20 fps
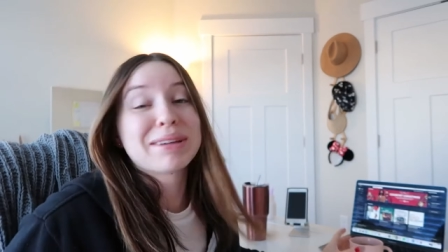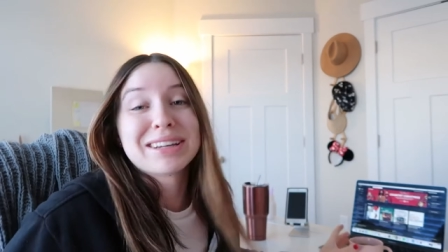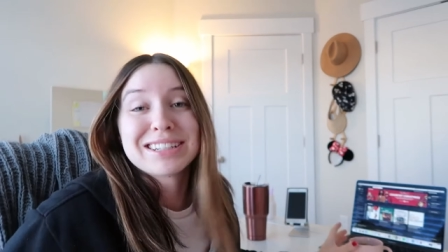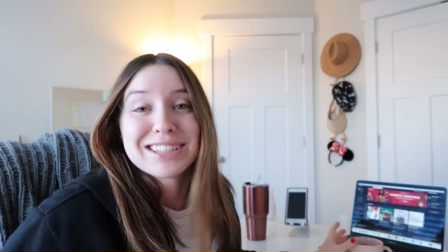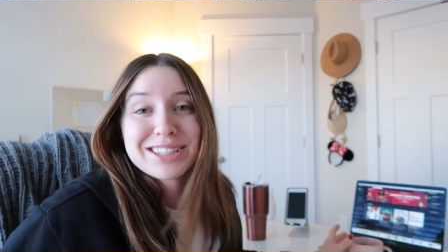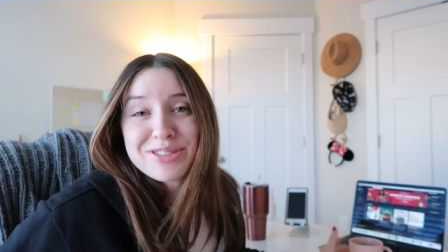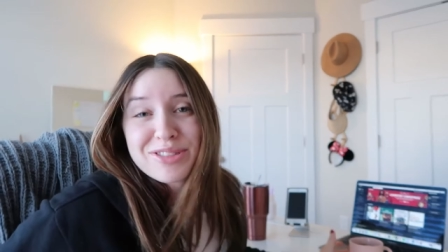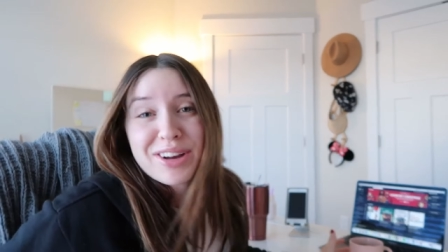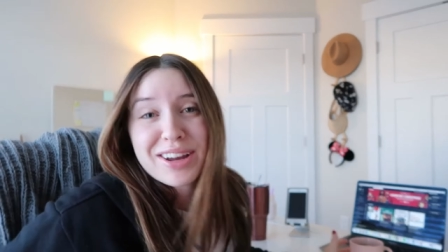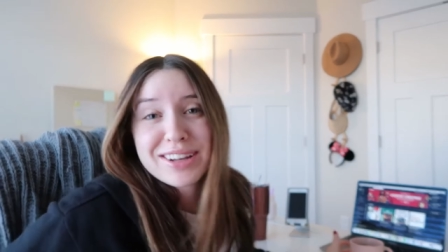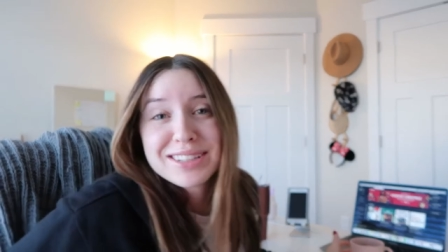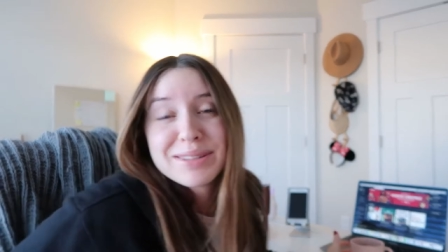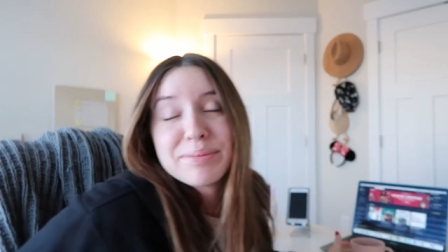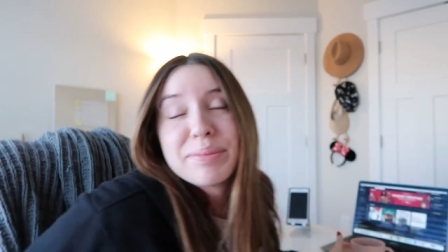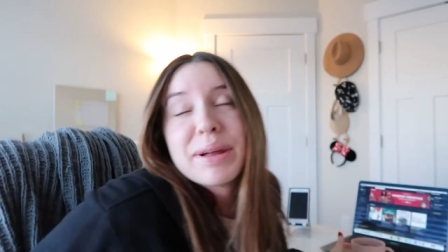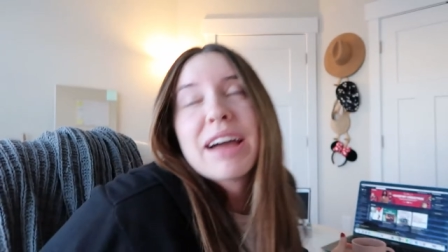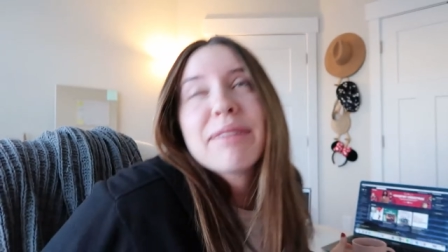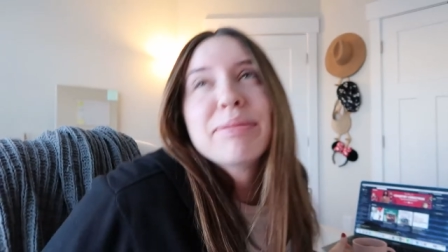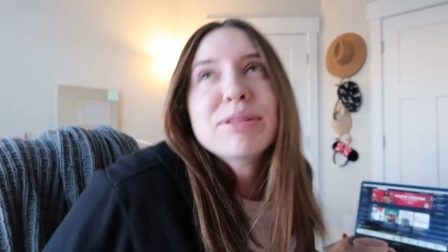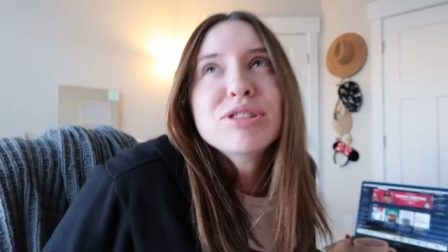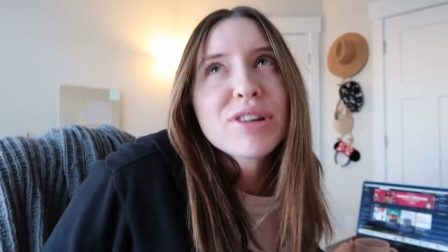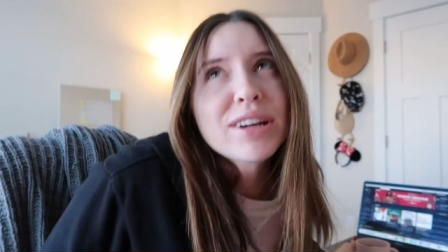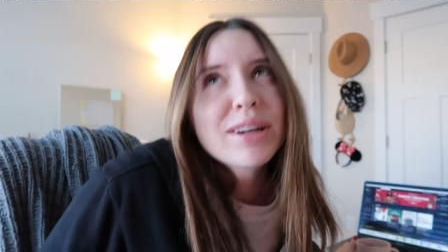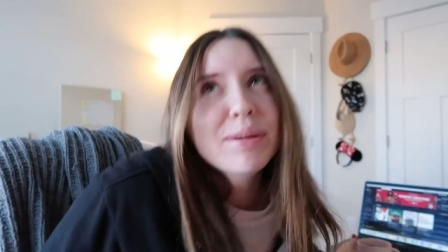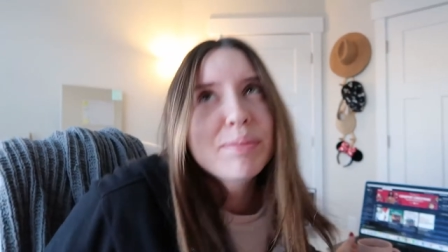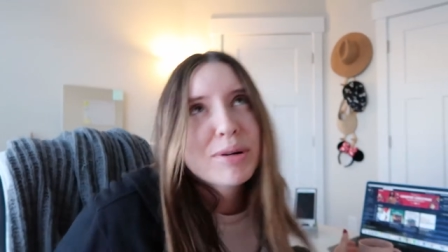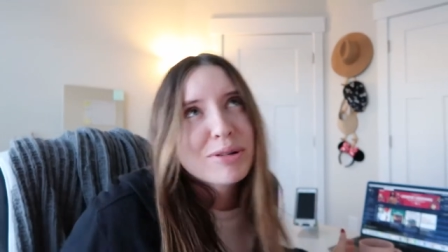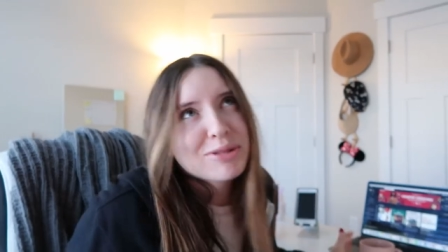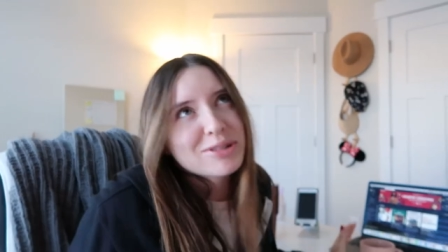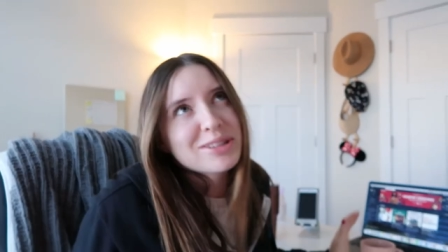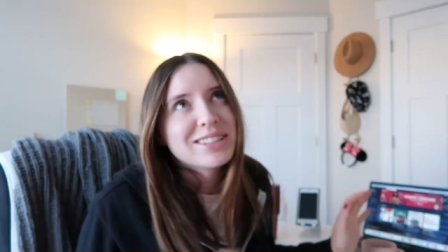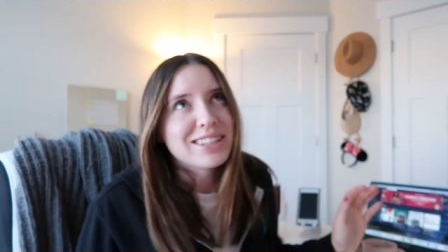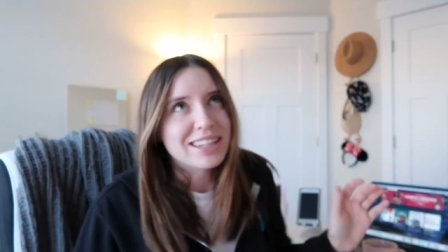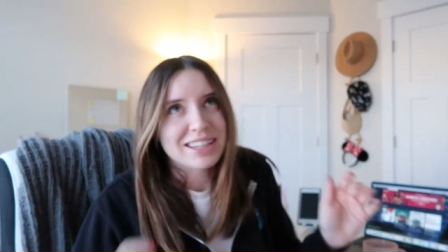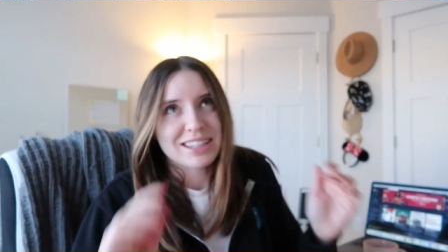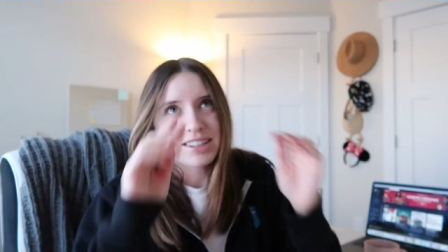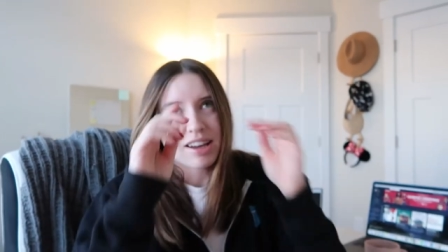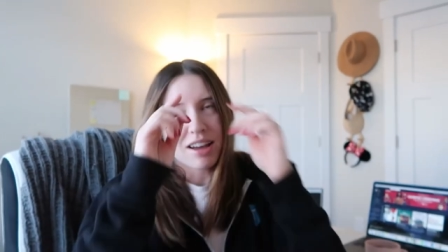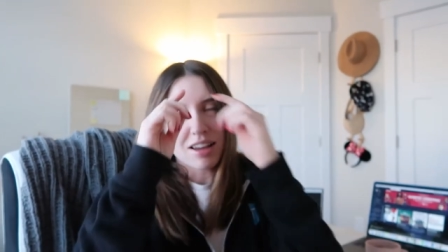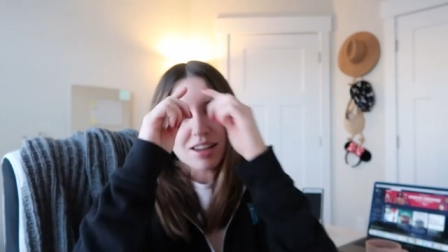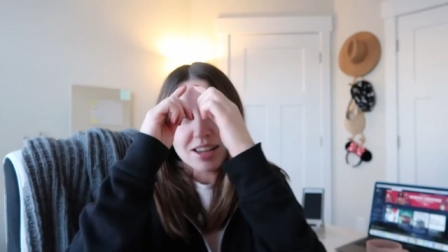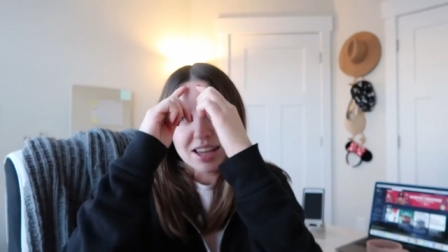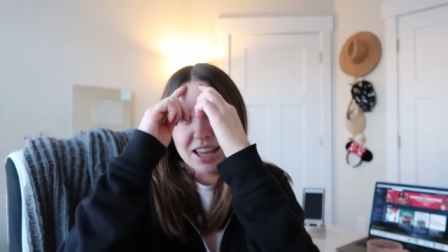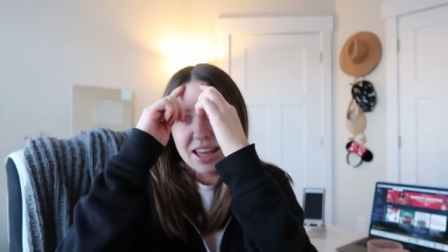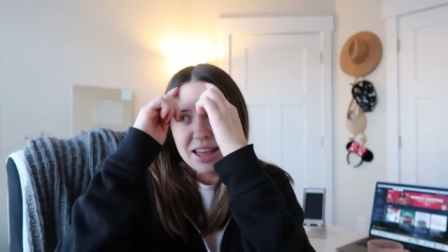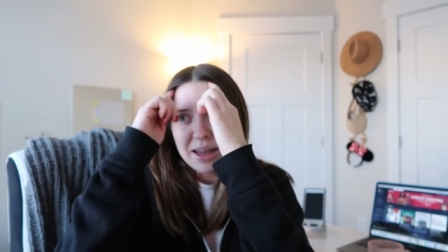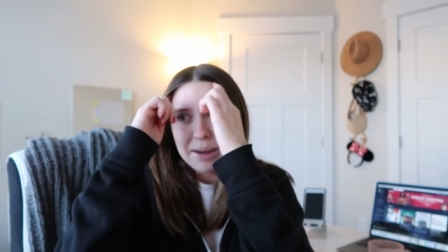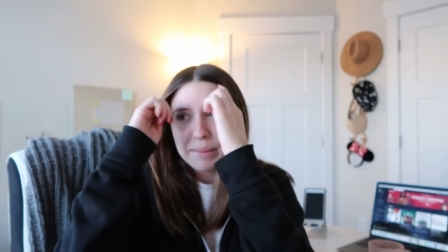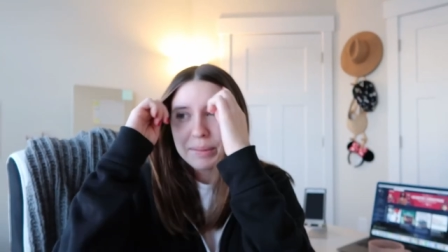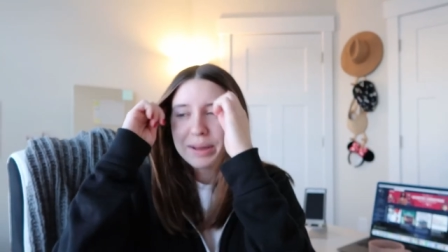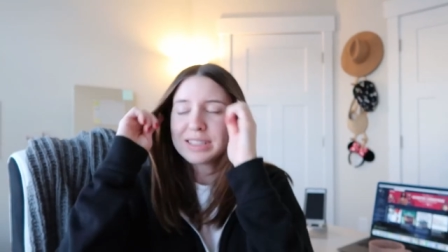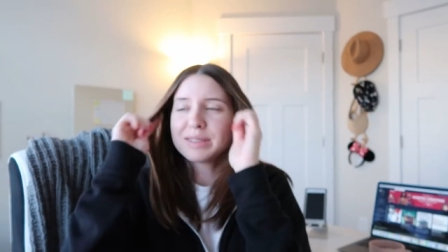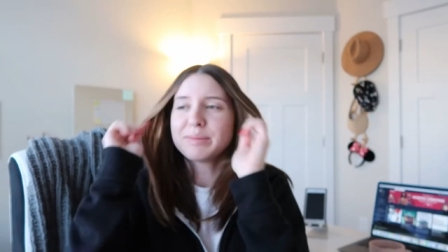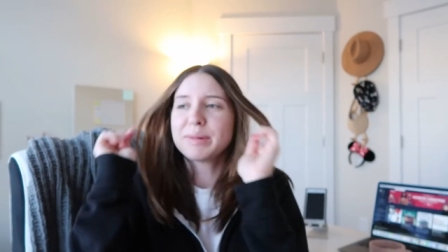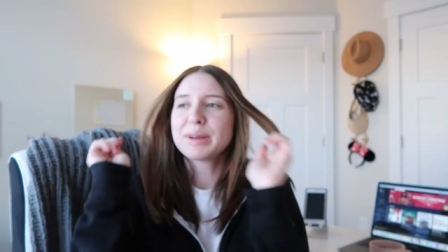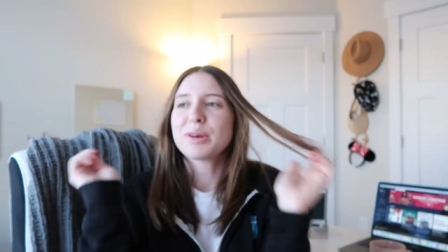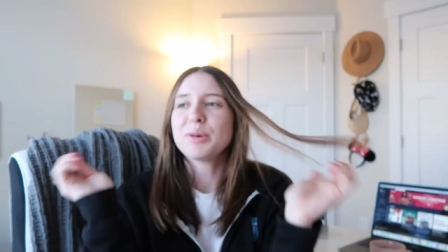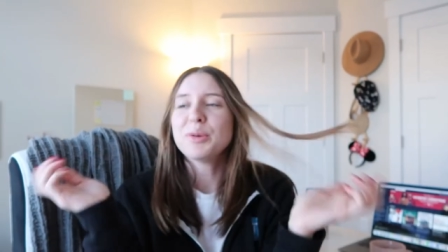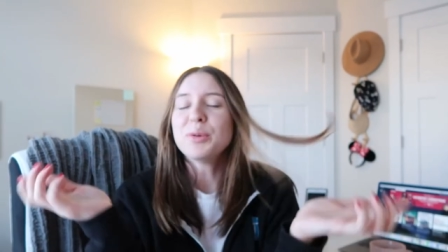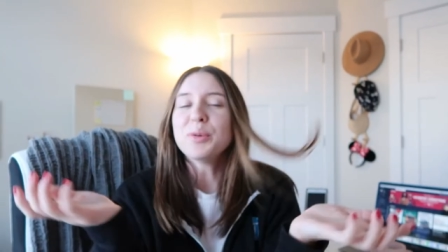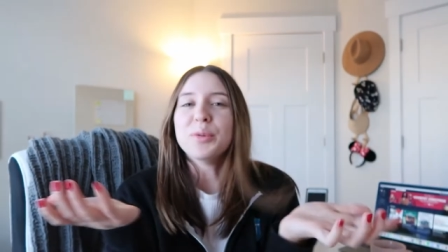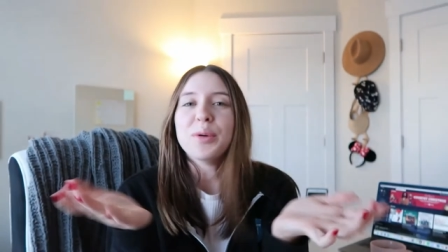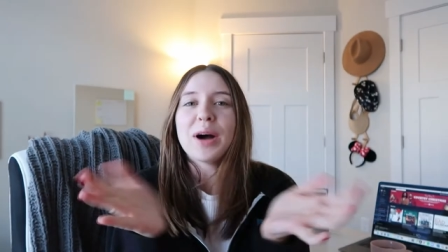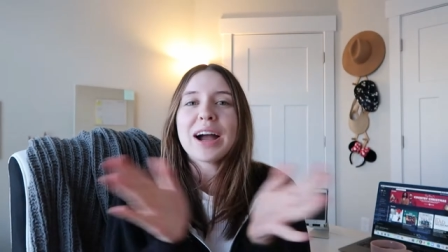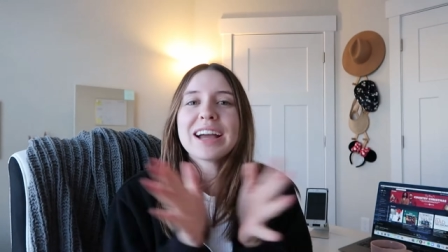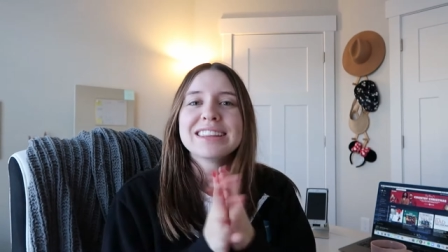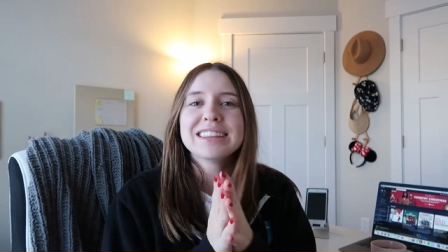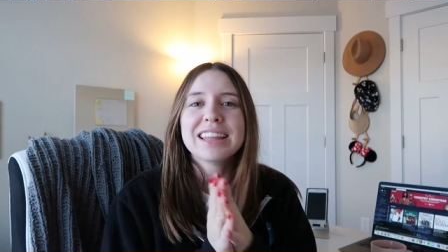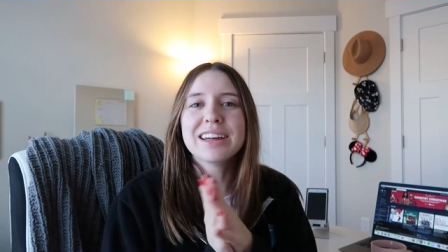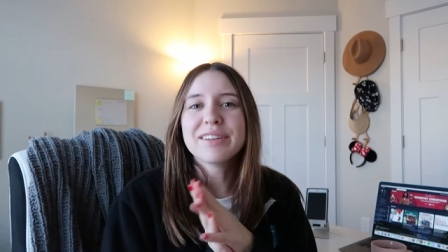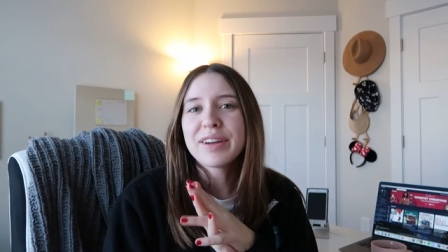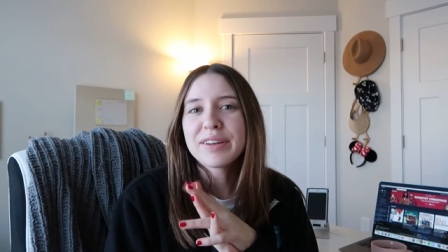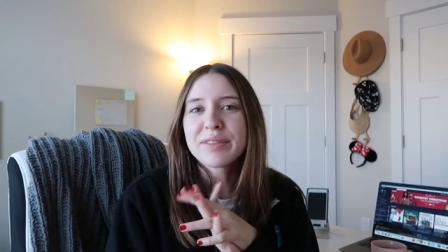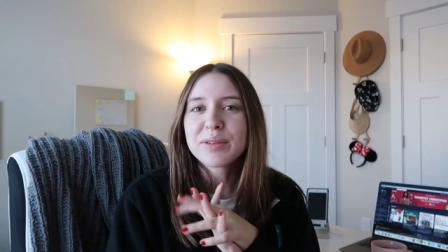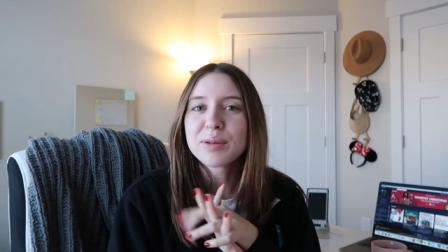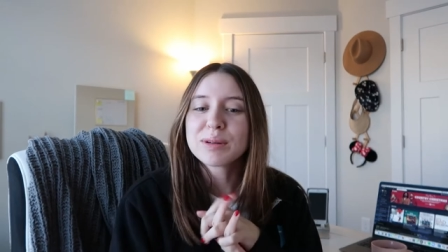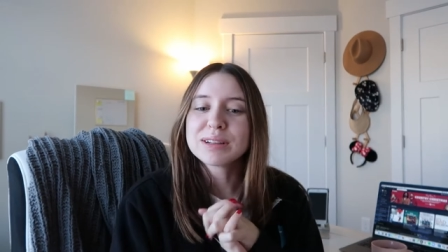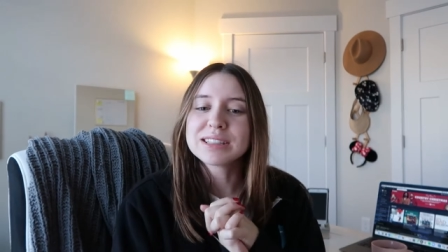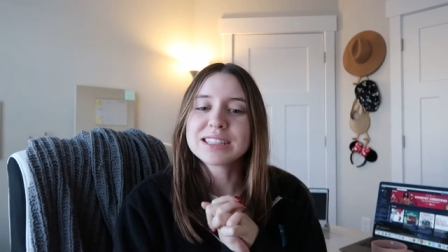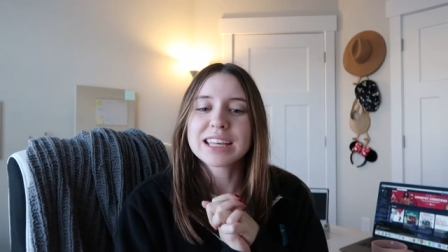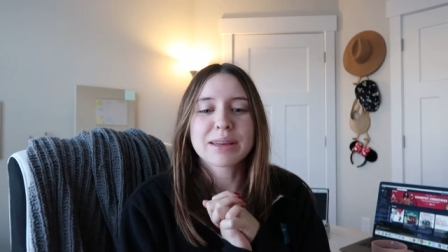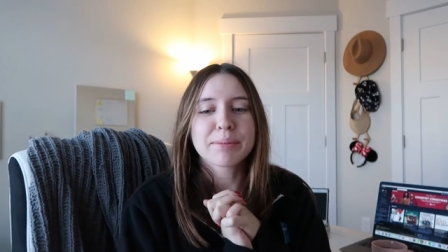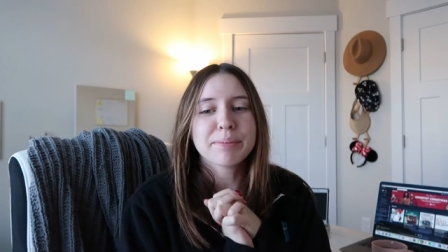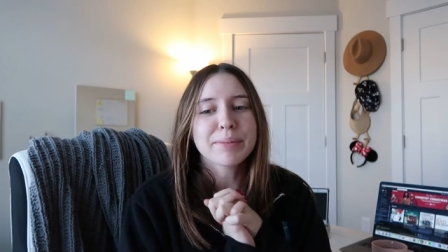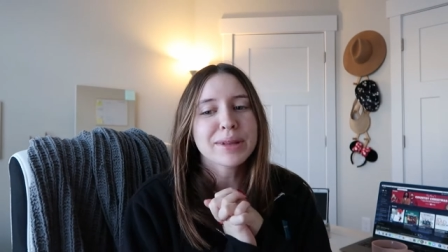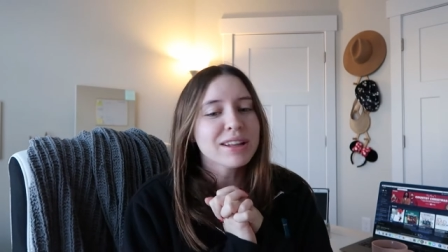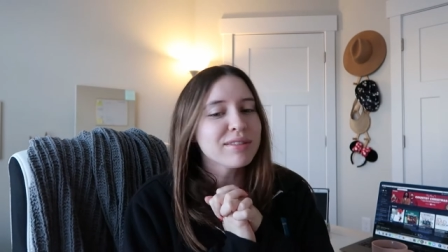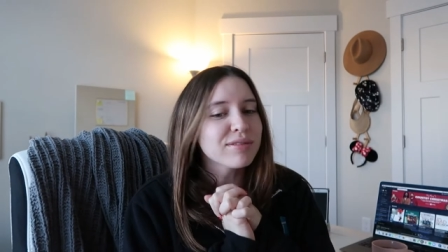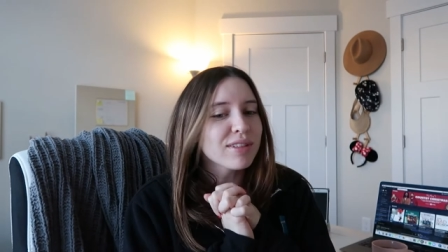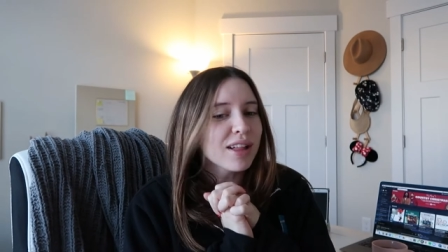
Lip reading: get distracted, but I've been trying to post on TikTok because I'm like, ooh, I love everyone's like mini